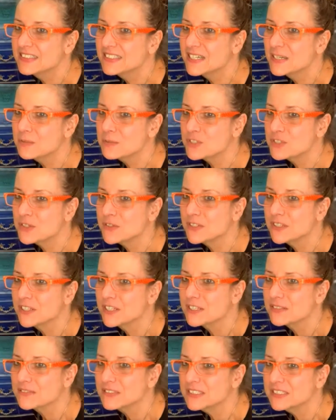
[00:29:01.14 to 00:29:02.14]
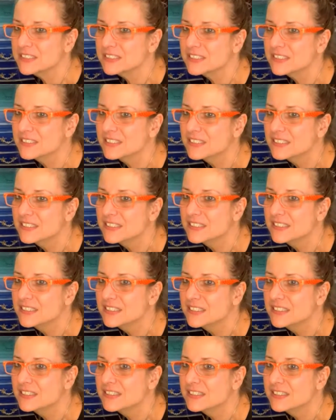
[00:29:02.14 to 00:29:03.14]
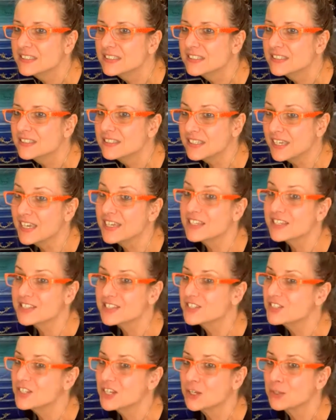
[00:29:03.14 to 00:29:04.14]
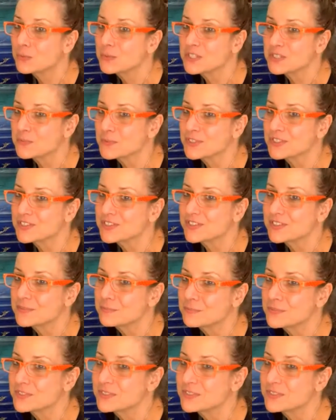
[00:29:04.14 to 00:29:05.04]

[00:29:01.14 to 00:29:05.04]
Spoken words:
I'm sure you love it. Yes, she always wants it